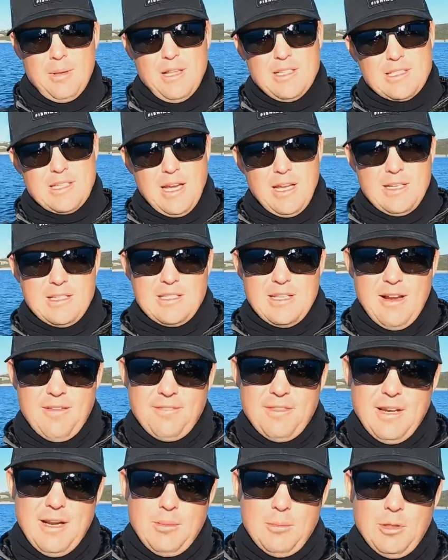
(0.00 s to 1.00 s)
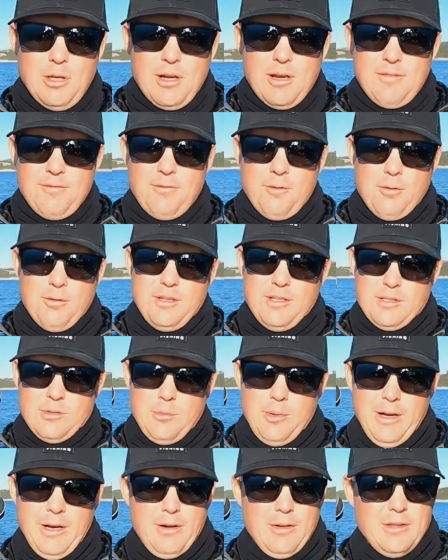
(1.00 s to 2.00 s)
That's kind of stuff that I'm looking for
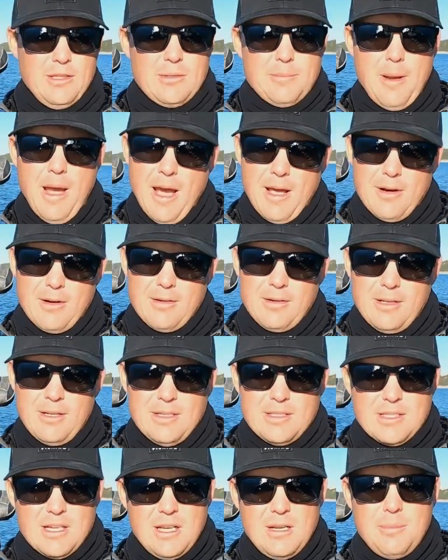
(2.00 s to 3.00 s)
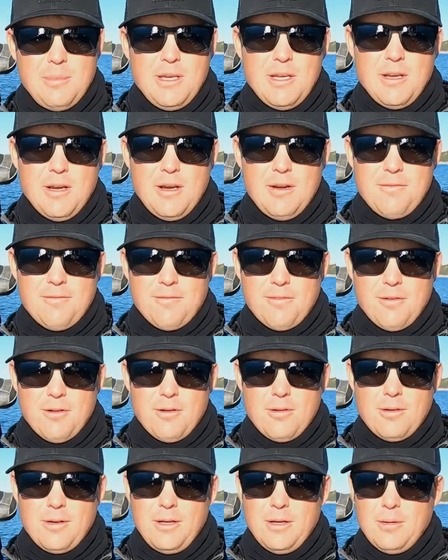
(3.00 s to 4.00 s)
this winter. And this pattern, it's going to be good
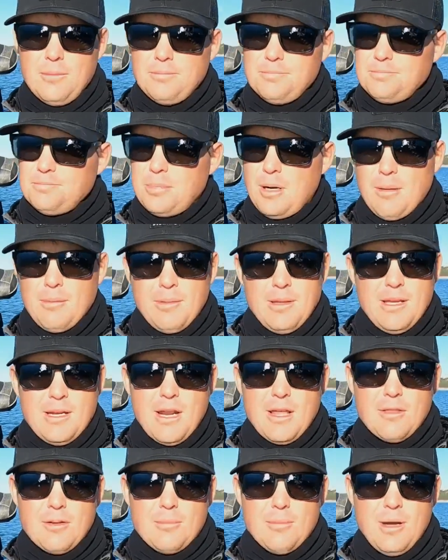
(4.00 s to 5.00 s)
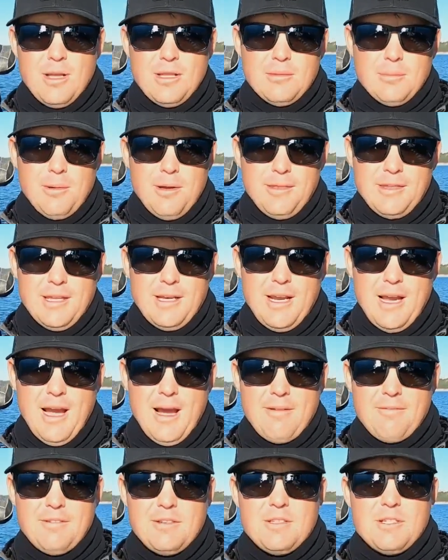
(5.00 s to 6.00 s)
for, you know, probably another month and a
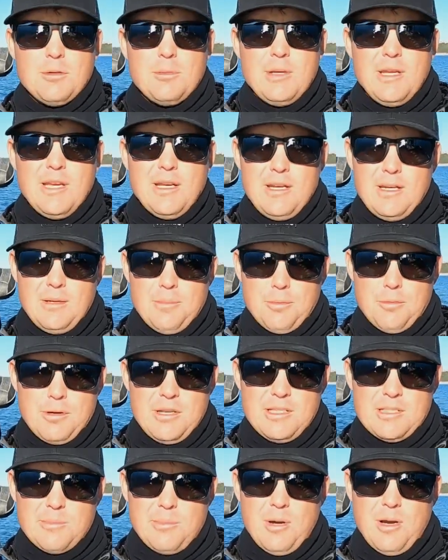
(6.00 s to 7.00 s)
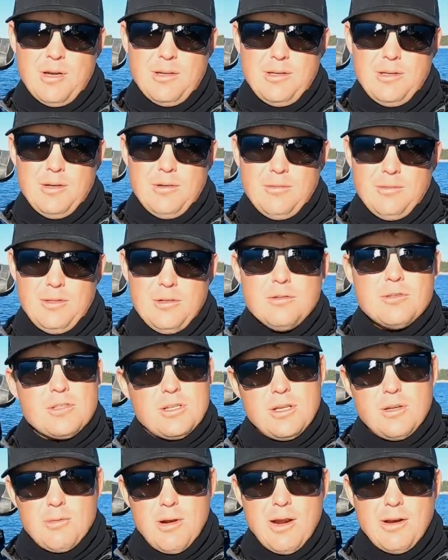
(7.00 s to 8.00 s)
half until we get into free spawn. You know,
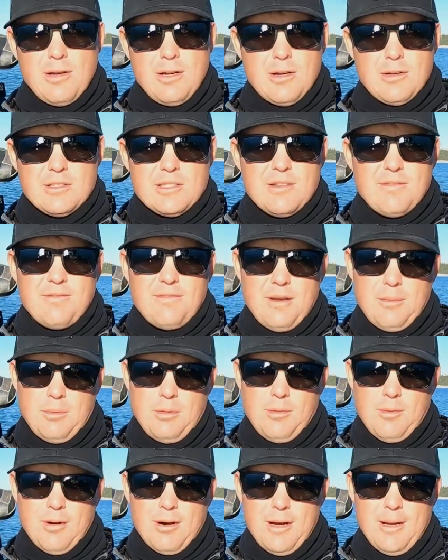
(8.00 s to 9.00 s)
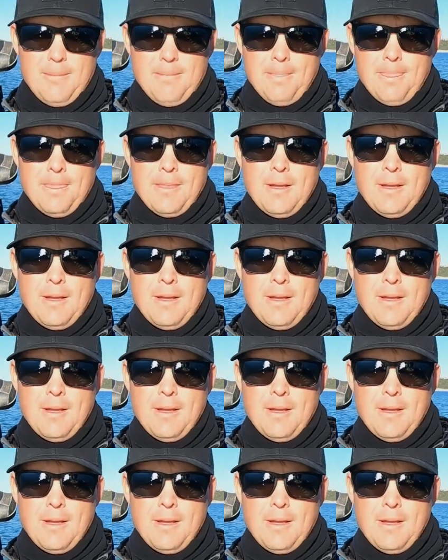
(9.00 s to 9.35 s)
usually around here it's in February.